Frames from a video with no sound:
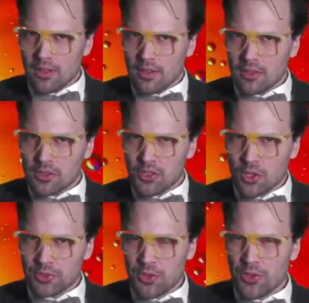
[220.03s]

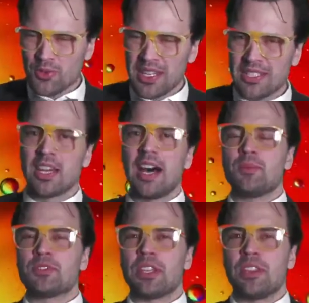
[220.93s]
Shot 3
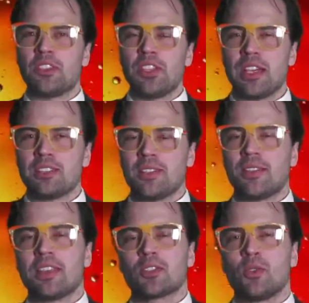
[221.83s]
times in the chest.
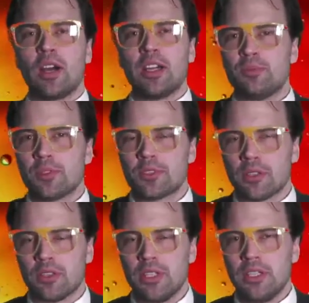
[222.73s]
That's quite
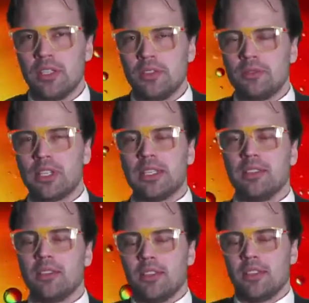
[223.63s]
brutal, really.
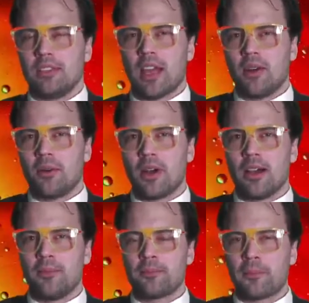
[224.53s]

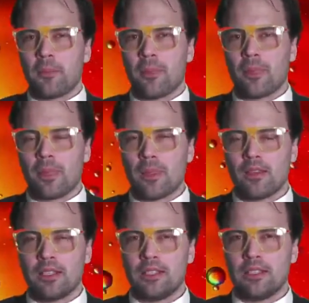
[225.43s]
Now,
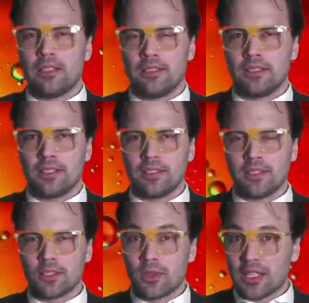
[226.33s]
the
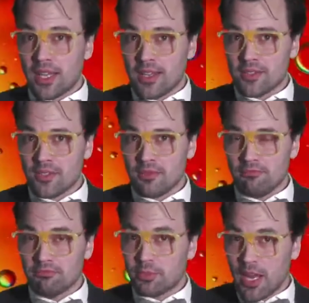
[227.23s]
correct answer,
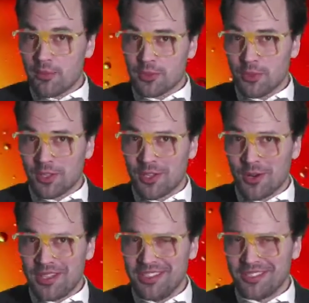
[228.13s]
perhaps you want to know
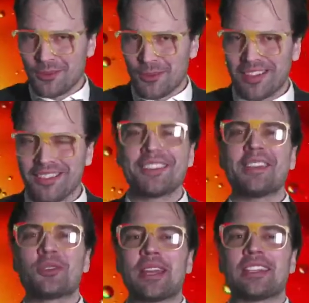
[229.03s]
it? Well, the
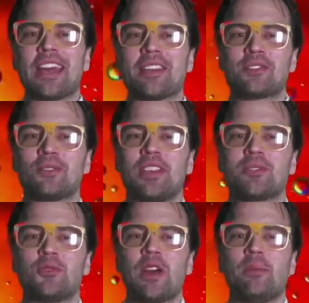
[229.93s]
correct answer is
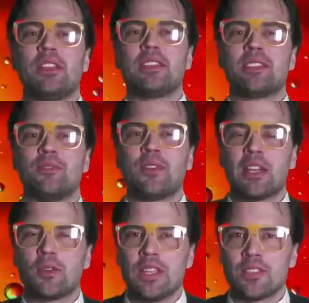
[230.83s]
feminist
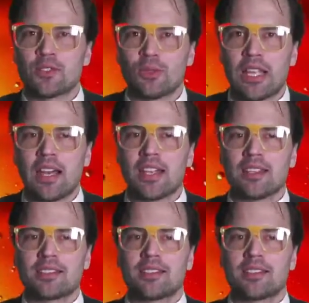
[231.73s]
Valerie Solanas.